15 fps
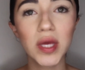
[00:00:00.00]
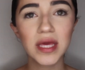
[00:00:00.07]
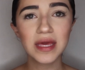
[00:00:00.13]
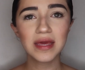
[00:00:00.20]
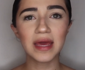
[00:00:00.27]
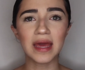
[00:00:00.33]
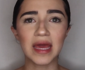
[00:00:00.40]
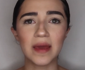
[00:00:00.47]

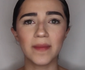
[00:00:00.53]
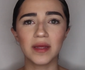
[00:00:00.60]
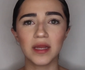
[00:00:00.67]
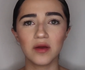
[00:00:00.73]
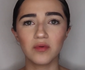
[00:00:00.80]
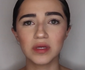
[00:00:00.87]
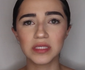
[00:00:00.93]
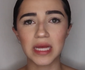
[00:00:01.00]
he came and
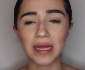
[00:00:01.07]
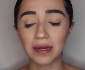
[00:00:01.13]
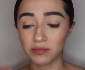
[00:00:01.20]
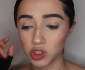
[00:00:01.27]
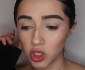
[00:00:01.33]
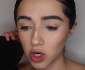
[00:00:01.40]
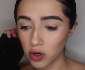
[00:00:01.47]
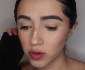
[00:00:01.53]
he was like, I'm
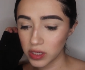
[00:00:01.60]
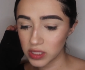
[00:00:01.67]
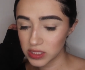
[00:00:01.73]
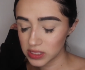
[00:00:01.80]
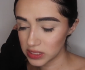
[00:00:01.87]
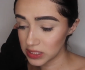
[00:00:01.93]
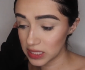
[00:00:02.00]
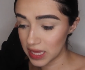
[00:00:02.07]
sorry,
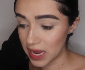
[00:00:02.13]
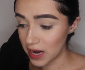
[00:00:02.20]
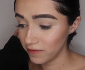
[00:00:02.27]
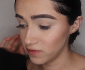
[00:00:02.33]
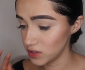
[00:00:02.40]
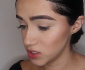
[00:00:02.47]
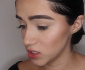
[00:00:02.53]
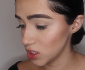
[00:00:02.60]
this and that,
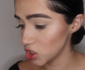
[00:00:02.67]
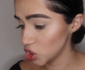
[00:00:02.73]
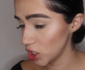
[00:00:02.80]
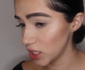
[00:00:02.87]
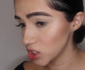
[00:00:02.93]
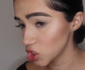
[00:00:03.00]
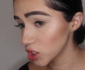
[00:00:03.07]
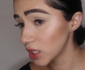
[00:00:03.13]
everything's gonna
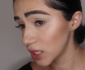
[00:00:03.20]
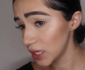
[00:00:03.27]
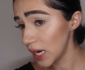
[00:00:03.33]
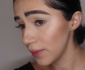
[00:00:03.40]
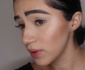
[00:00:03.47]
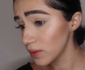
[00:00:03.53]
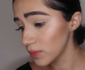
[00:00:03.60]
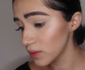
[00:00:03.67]
change. Get a
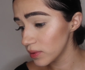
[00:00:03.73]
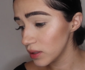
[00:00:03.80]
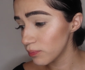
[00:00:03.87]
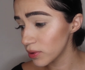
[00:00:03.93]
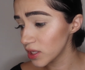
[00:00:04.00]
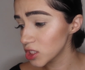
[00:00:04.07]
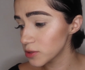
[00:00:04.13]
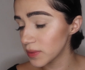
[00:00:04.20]
napkin, baby,
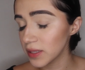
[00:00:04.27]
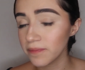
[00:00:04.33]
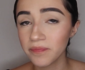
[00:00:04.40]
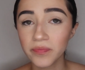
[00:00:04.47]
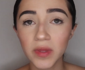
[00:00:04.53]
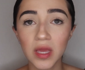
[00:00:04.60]
bring it to me.